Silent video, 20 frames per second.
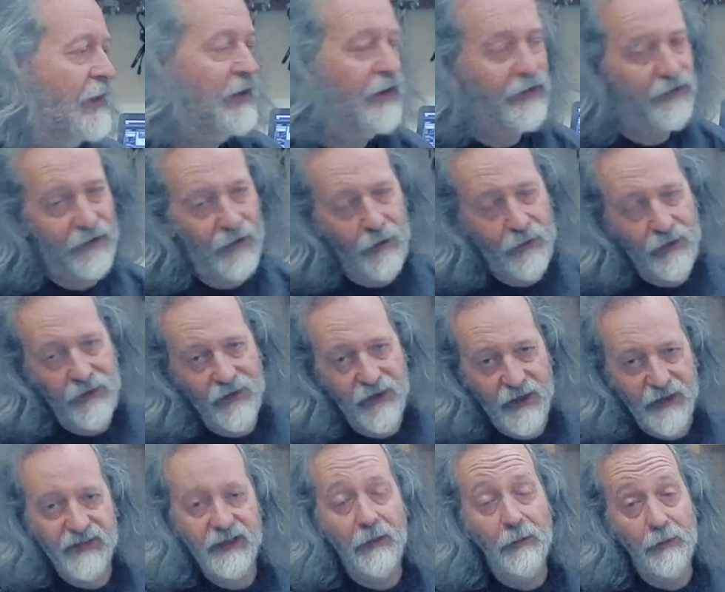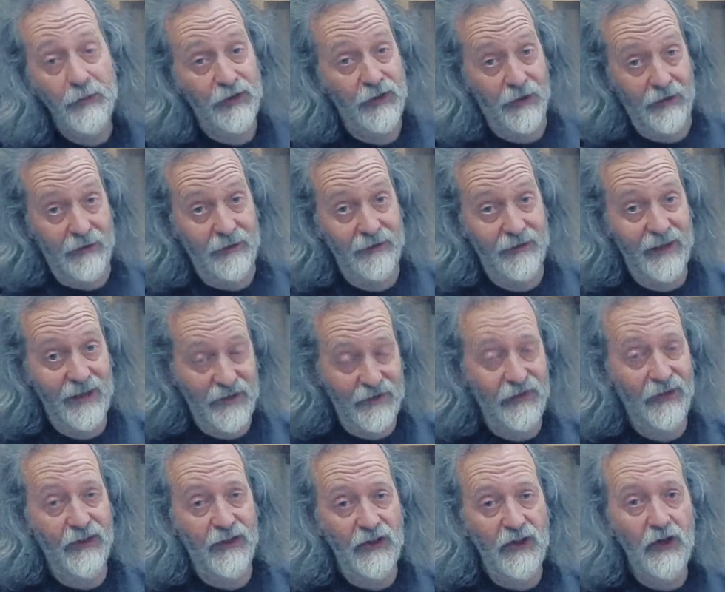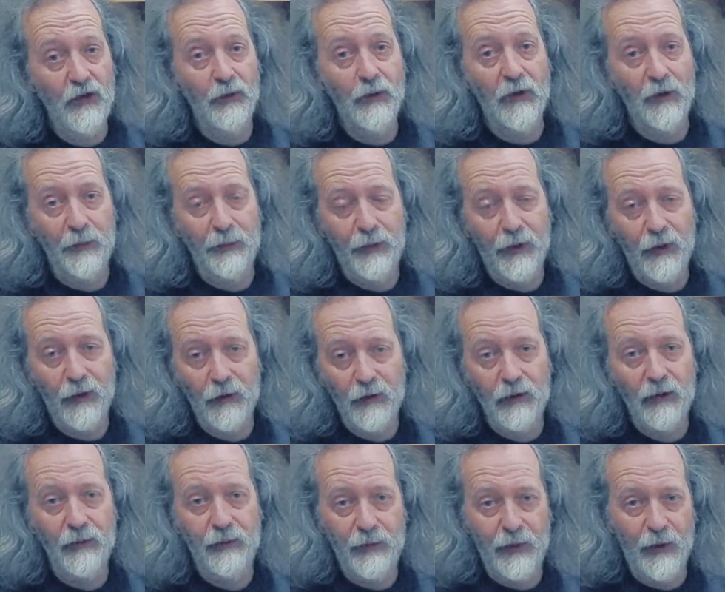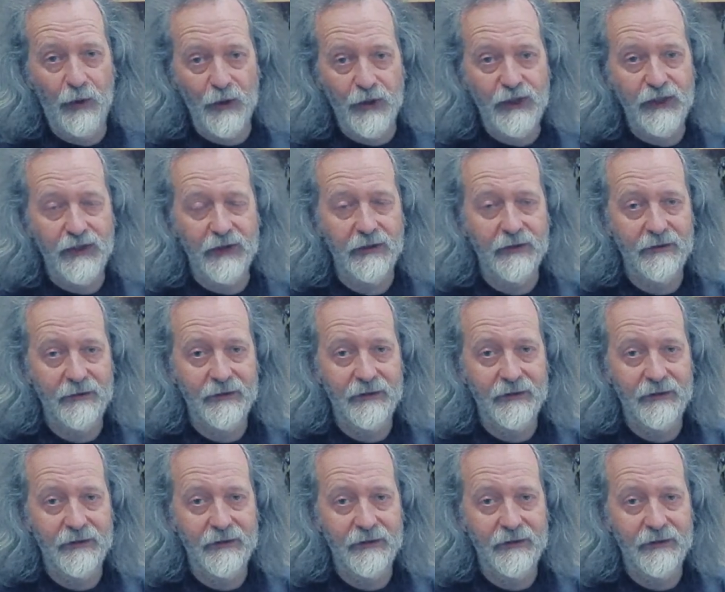So the assumption is that you will pull, push,